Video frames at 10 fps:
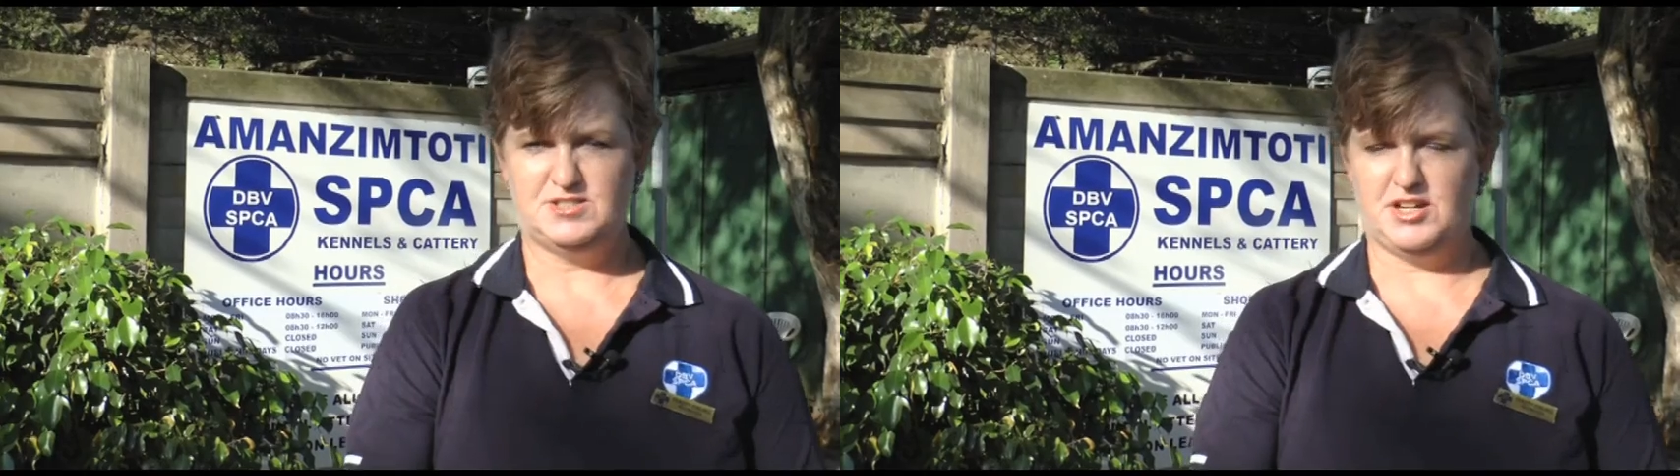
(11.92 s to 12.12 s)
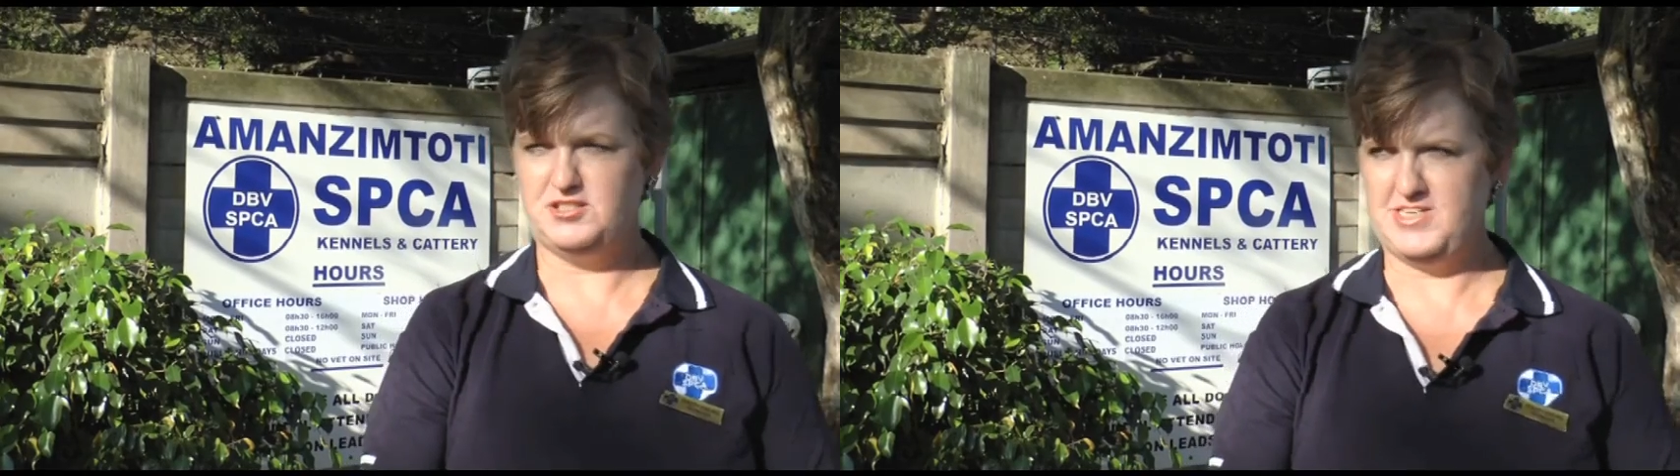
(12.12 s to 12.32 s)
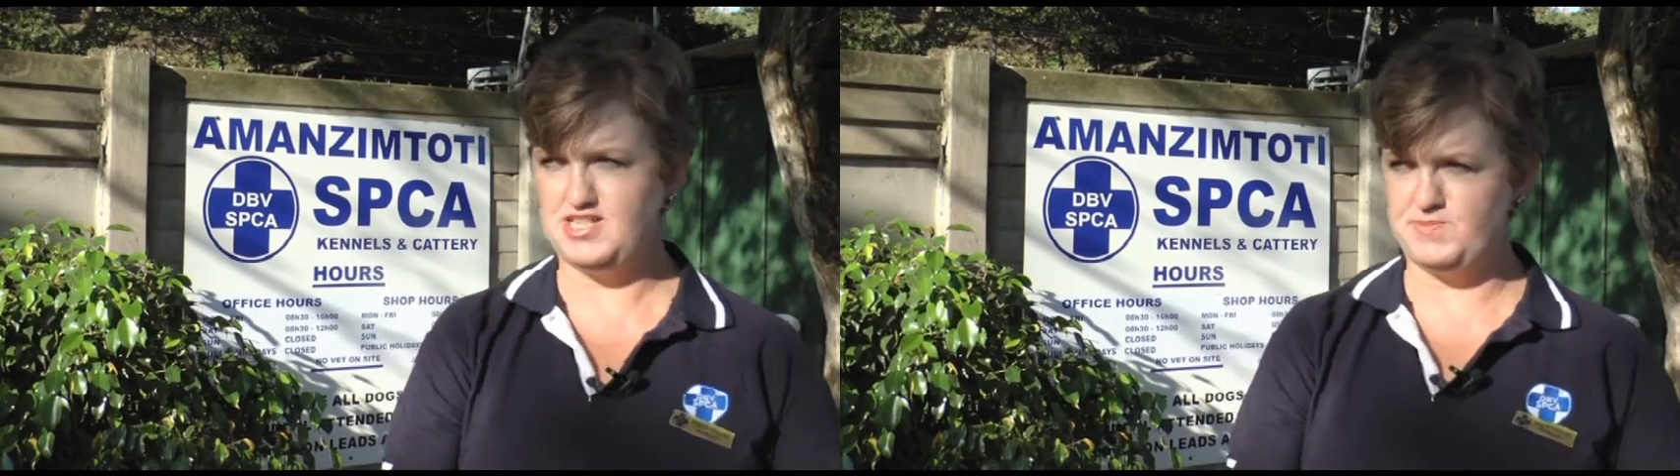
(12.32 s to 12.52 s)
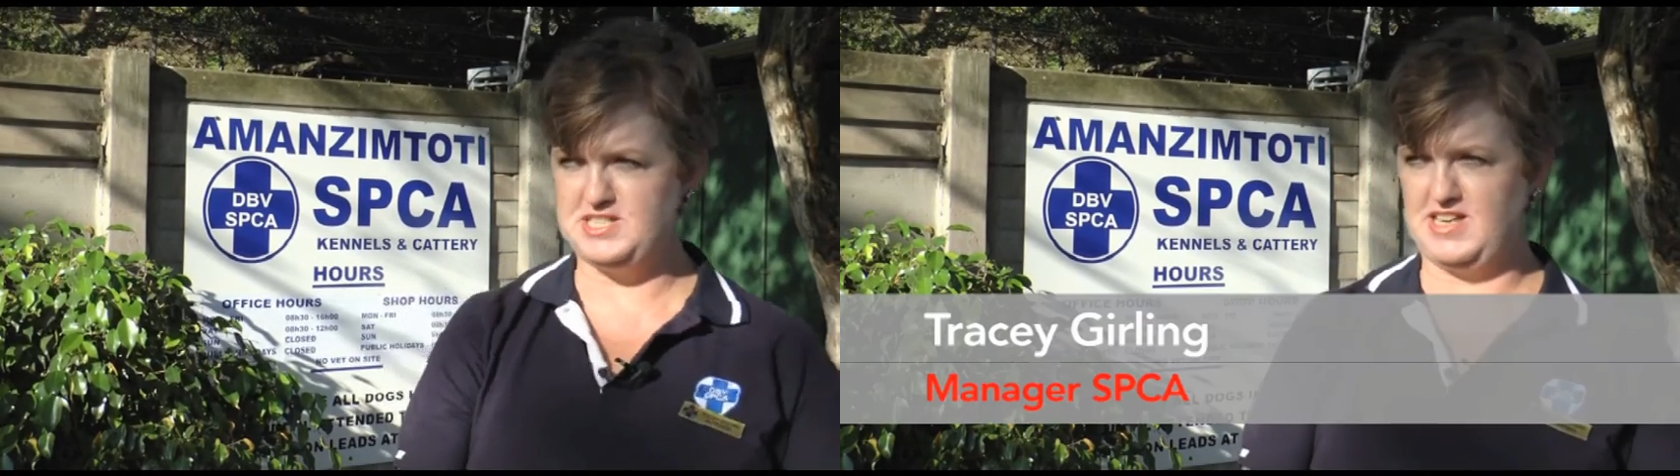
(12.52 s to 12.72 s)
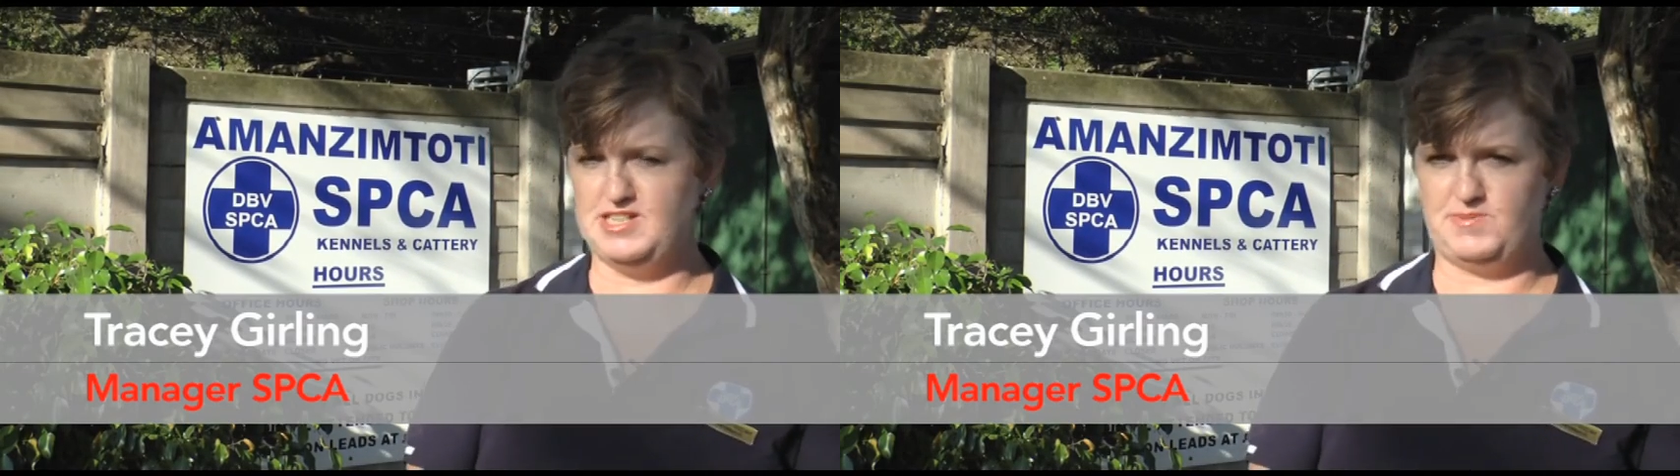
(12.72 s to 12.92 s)
So
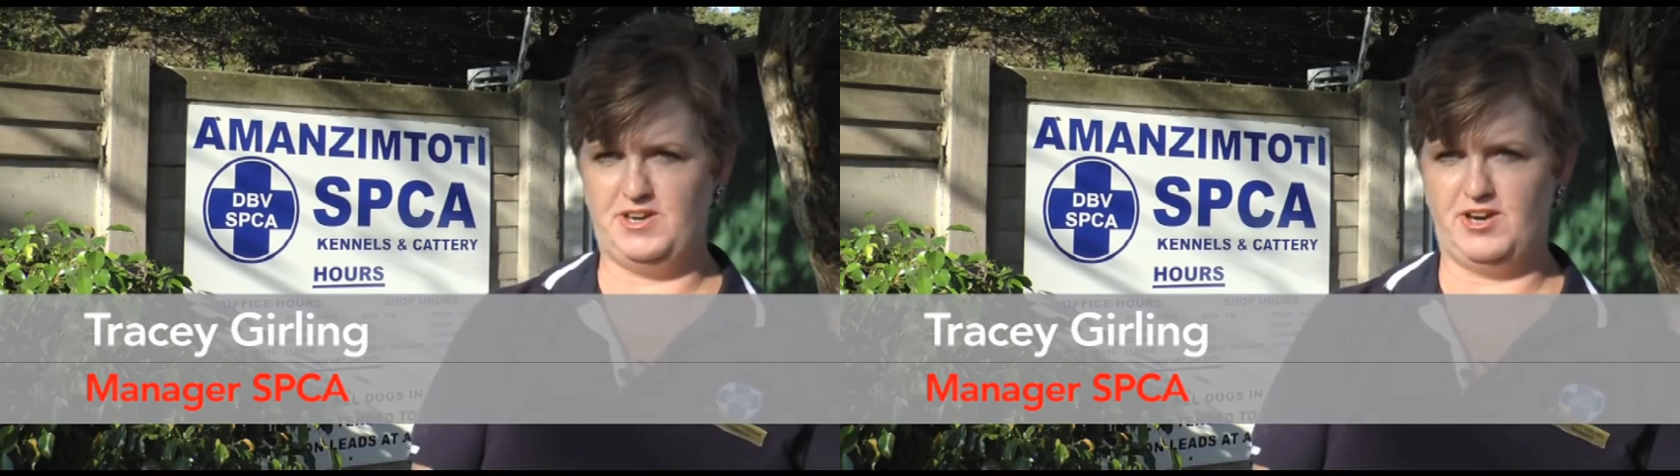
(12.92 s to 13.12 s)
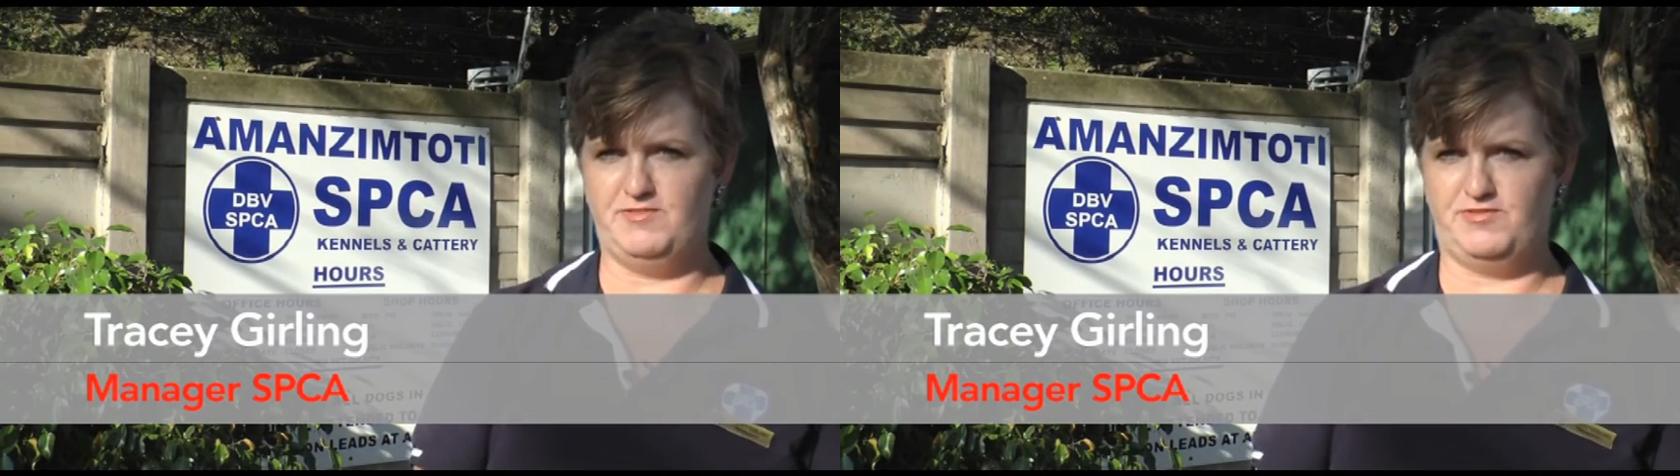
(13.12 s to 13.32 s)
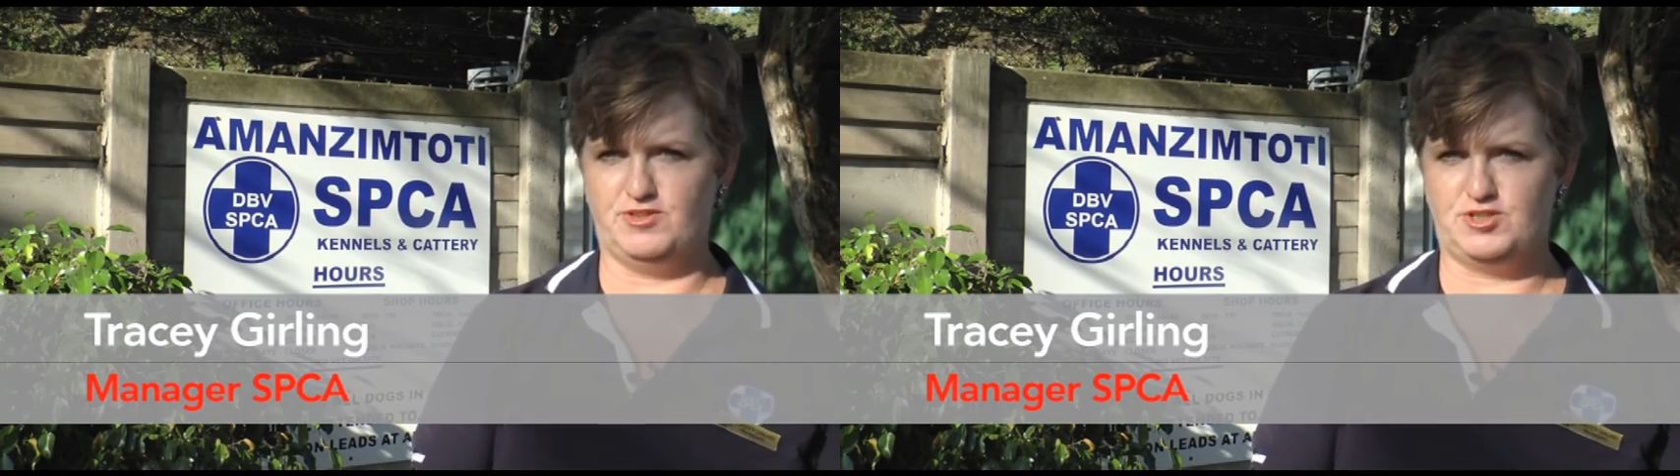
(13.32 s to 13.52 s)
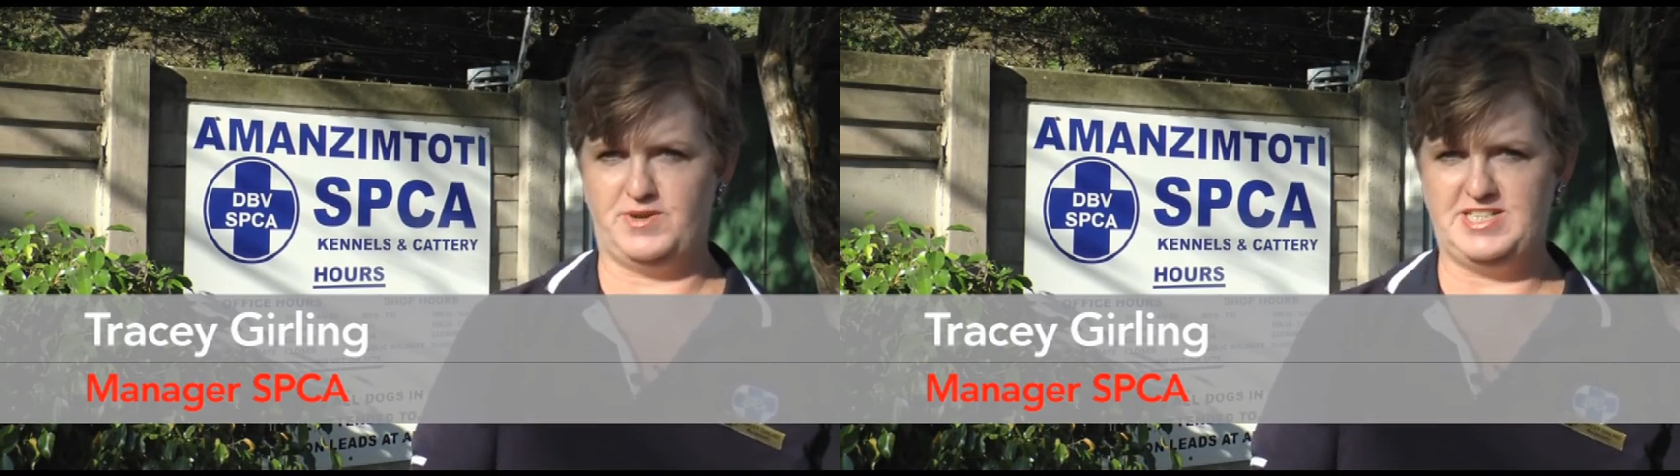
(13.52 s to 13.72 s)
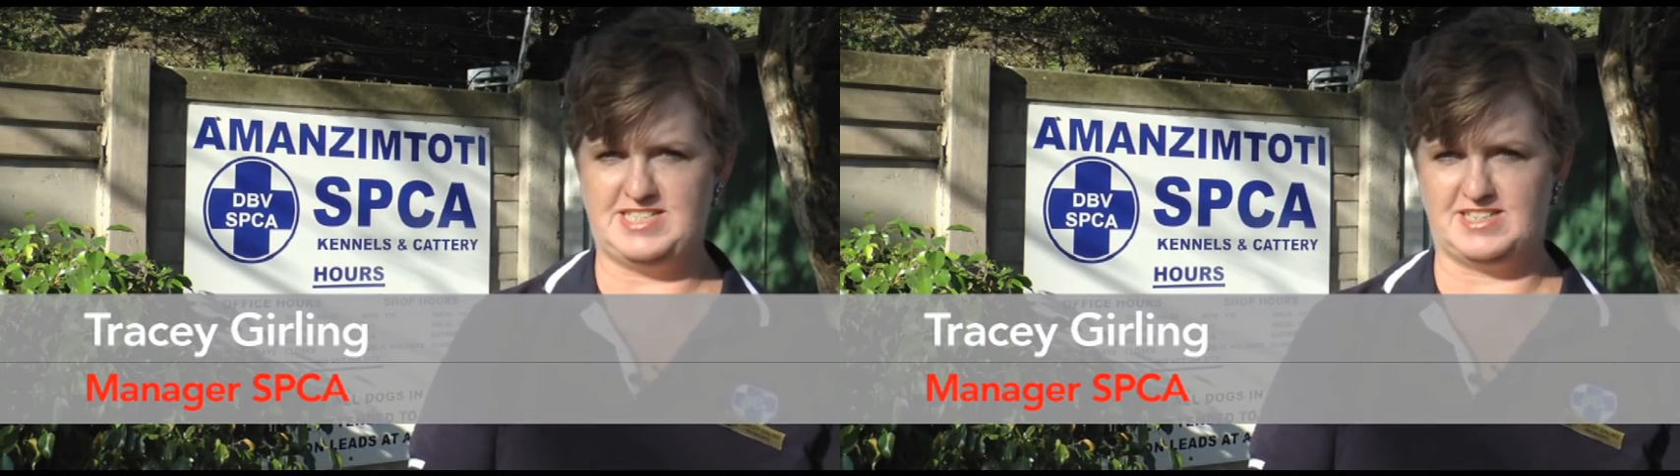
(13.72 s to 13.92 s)
TSPCA has been going for
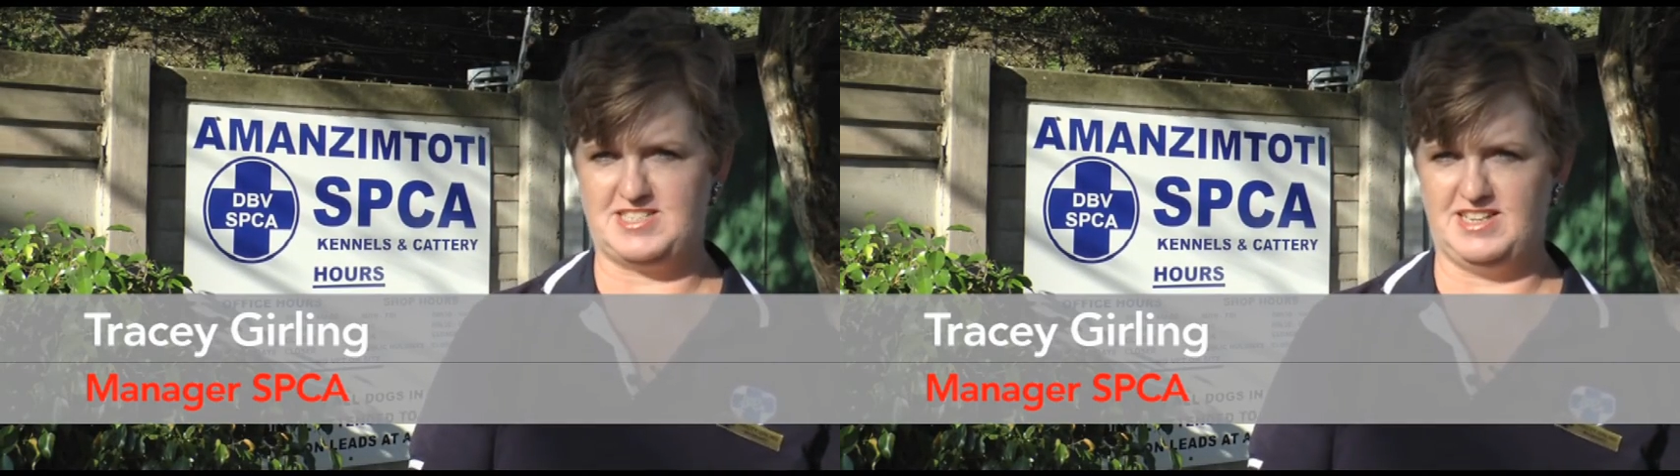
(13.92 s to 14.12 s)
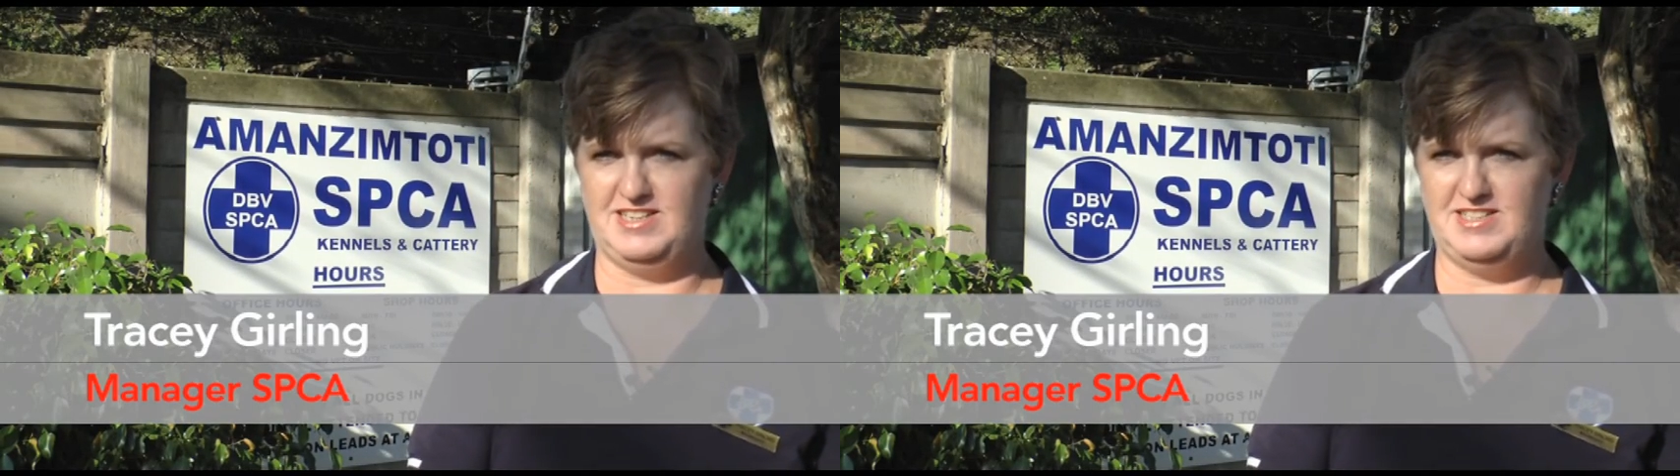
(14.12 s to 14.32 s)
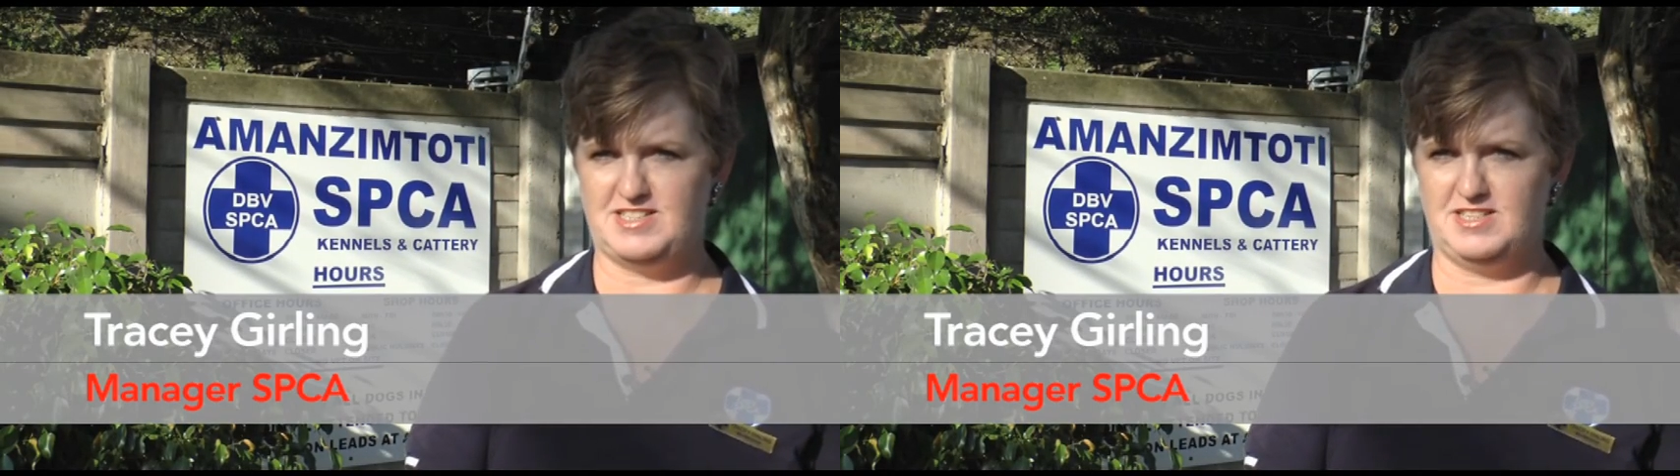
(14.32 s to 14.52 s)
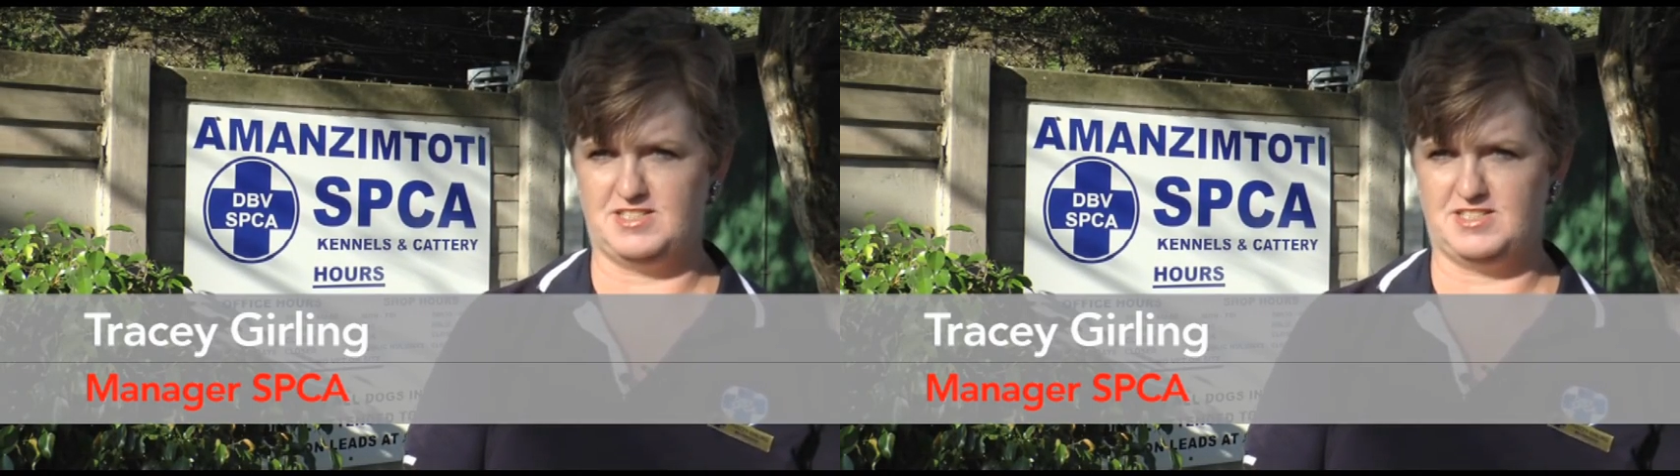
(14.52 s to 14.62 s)
26 years.